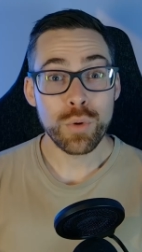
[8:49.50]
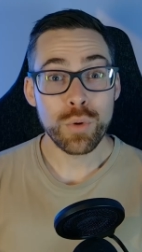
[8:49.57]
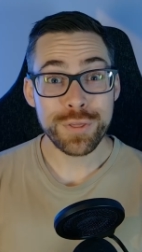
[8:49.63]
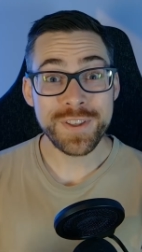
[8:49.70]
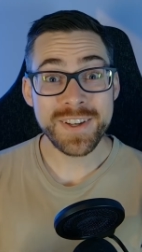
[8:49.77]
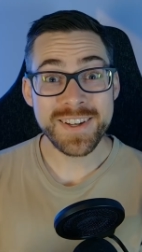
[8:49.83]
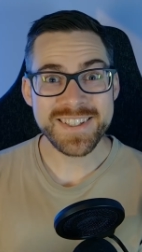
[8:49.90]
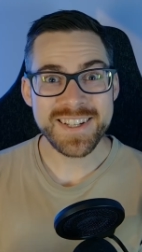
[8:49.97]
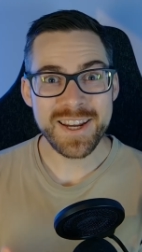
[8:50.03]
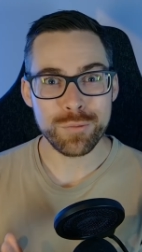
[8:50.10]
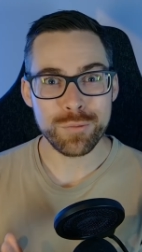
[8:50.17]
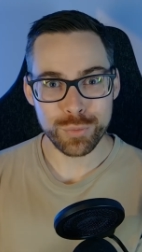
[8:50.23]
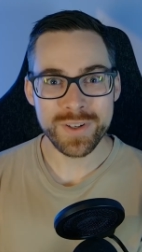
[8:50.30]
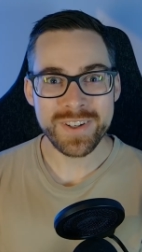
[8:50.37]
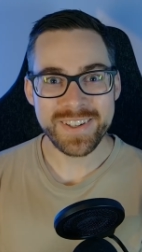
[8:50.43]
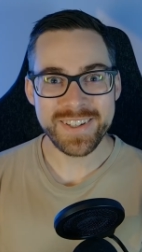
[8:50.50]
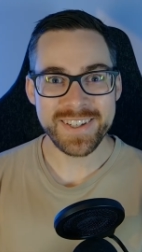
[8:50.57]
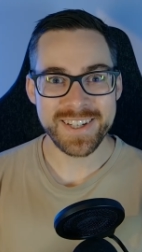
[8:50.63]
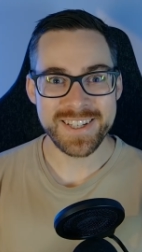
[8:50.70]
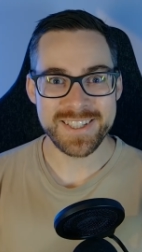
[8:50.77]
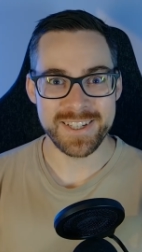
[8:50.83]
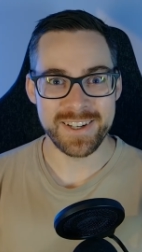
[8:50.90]
Where things get really
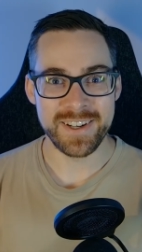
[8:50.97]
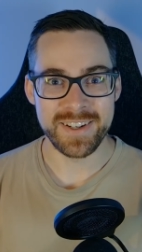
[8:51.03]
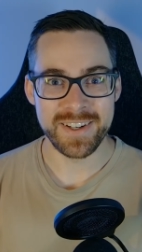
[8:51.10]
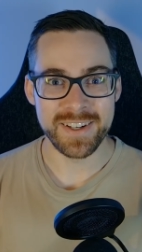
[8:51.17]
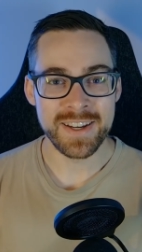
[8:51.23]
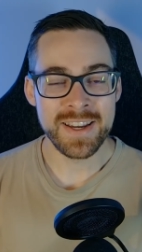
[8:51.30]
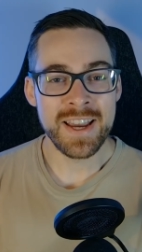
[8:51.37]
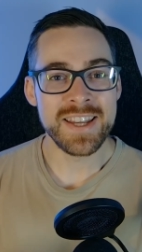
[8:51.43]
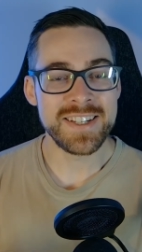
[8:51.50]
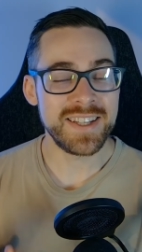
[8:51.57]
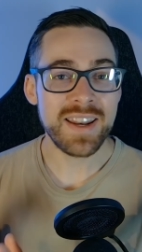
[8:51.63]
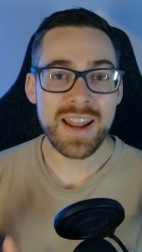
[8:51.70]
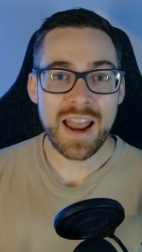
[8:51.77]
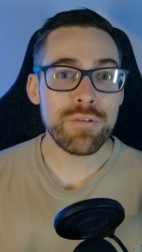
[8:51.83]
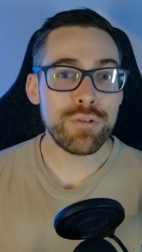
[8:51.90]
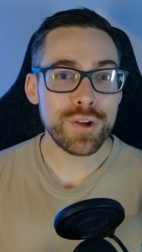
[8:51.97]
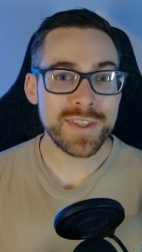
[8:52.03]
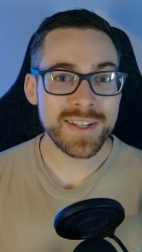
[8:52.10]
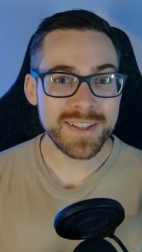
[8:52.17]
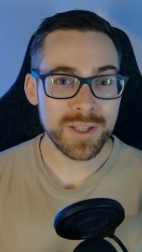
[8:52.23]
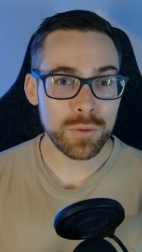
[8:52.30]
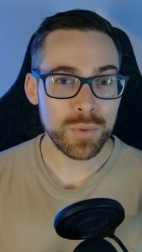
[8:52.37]
exciting is that
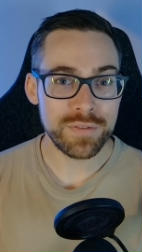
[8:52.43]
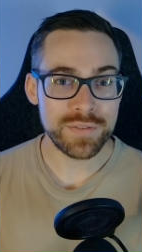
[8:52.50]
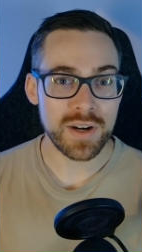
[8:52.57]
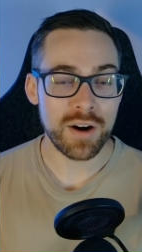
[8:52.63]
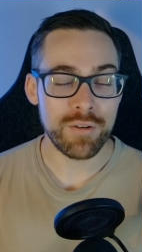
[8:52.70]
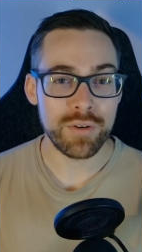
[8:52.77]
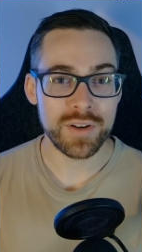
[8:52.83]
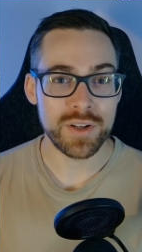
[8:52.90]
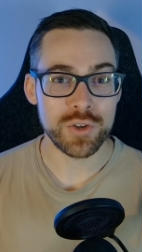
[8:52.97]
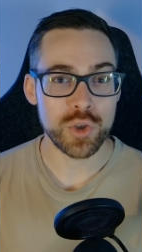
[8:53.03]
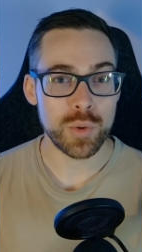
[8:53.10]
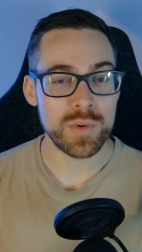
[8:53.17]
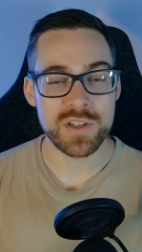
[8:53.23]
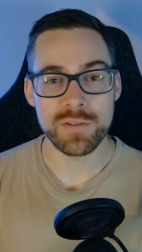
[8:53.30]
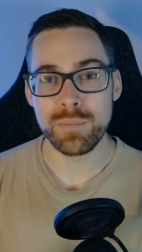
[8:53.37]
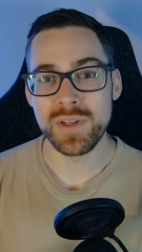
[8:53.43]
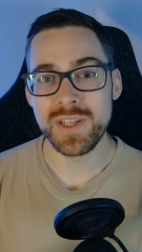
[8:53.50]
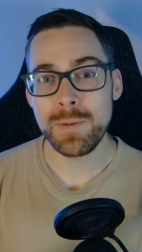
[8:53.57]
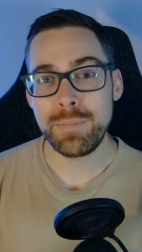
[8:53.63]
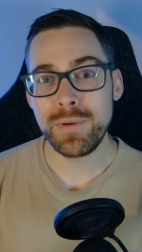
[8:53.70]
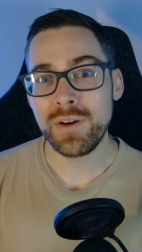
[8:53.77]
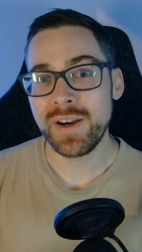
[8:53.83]
everything that we've covered in terms of
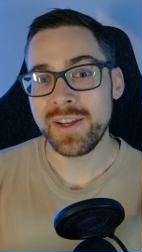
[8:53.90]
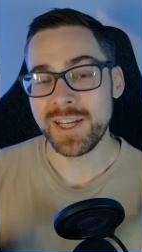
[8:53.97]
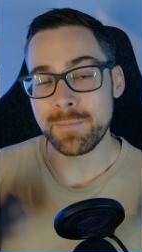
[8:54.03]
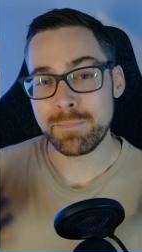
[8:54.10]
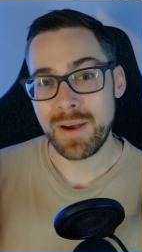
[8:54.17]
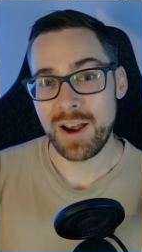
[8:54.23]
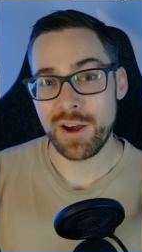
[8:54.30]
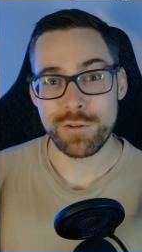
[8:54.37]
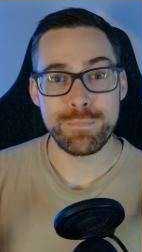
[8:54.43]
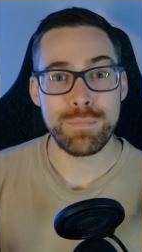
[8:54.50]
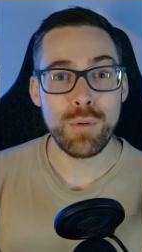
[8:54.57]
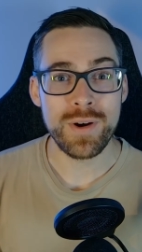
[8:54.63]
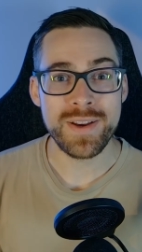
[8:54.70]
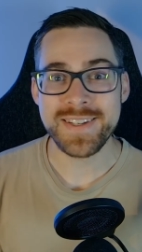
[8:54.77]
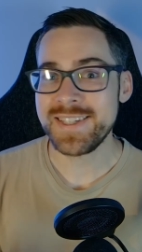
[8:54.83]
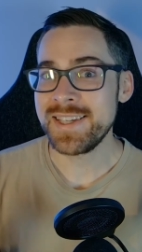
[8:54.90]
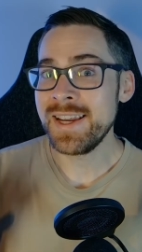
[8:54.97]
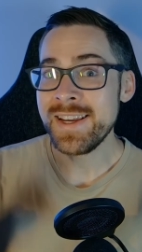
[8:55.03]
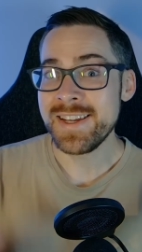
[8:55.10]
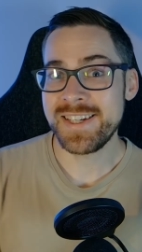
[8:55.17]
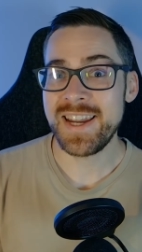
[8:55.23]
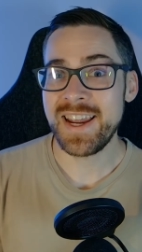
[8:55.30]
manipulating path points,
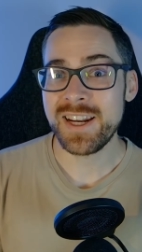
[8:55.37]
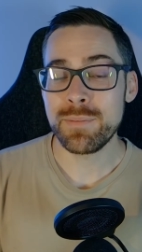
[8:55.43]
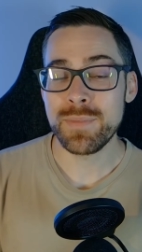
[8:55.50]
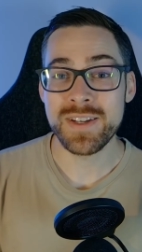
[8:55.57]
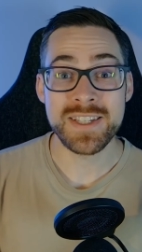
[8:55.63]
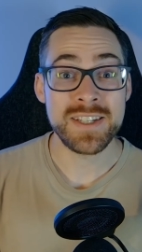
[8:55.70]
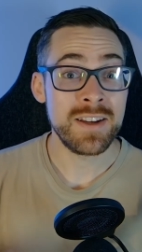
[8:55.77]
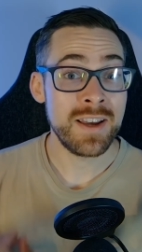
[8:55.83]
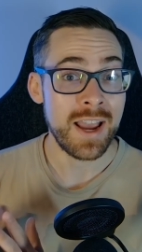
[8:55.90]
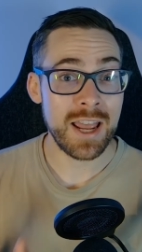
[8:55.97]
segments,